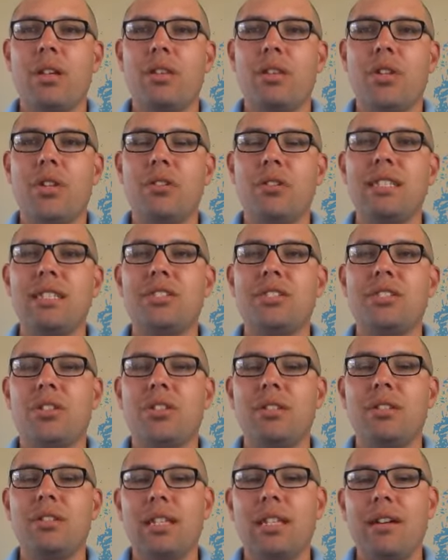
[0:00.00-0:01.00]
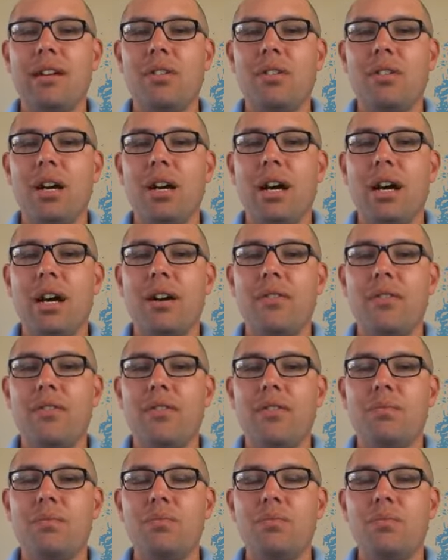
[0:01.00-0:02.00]
there is a certain level of
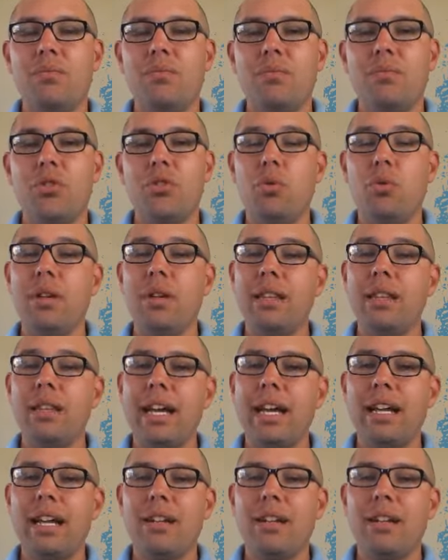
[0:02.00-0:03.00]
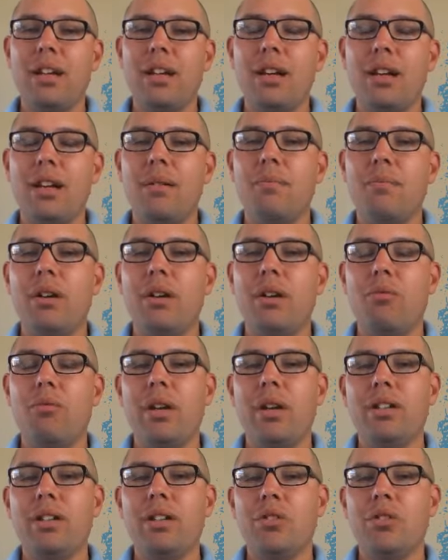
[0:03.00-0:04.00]
doing that, but
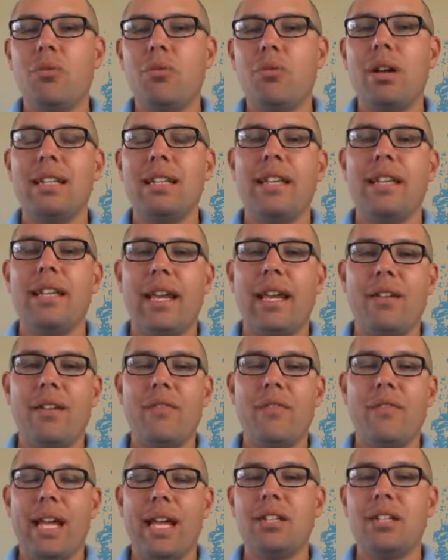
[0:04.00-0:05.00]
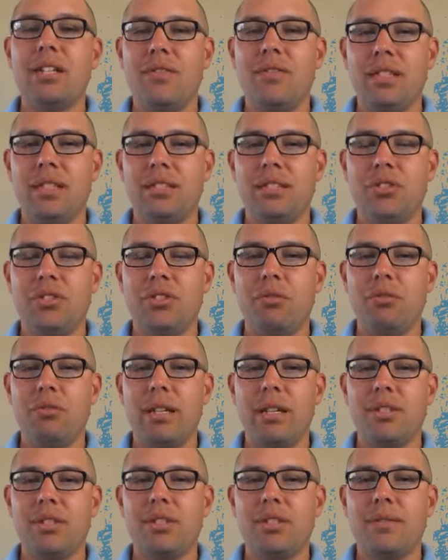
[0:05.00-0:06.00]
we don't want to take advantage of the
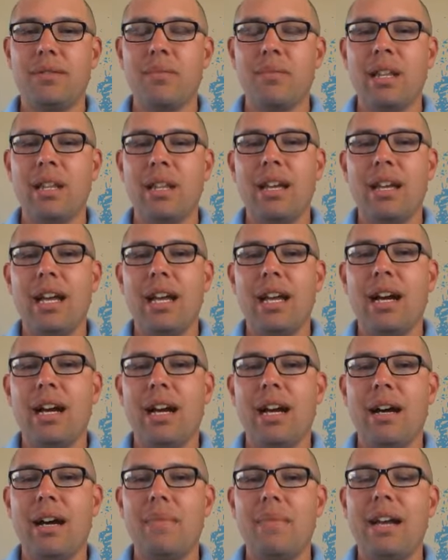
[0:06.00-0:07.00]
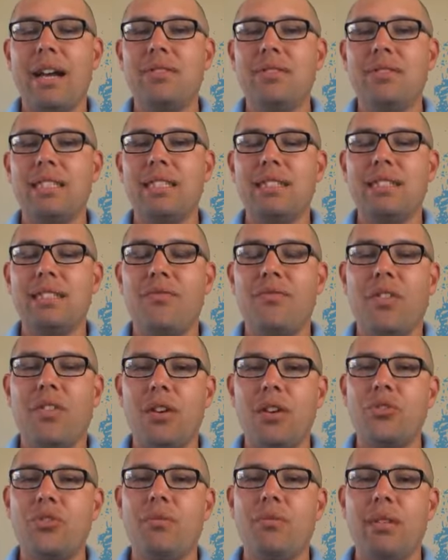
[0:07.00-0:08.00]
situation. I've seen
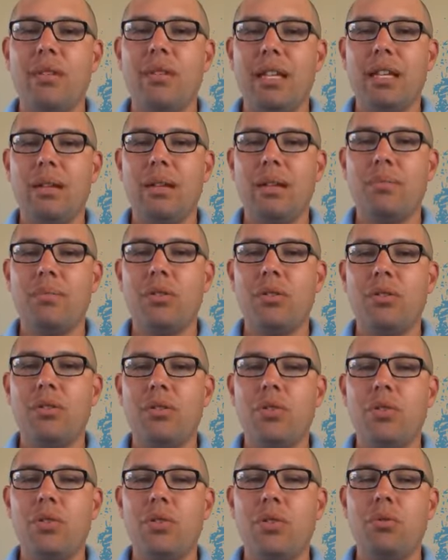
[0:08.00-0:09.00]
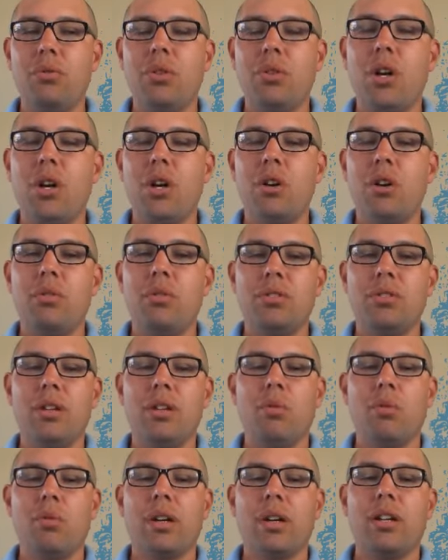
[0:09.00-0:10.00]
far too many people who go into
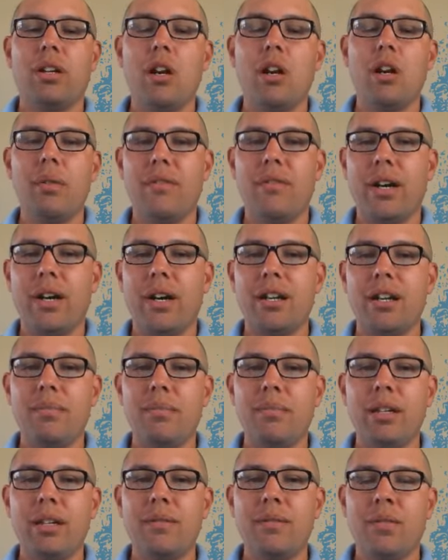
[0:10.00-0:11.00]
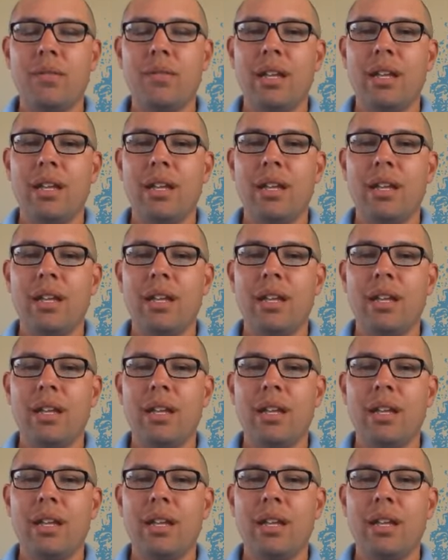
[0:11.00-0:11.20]
the work at home environment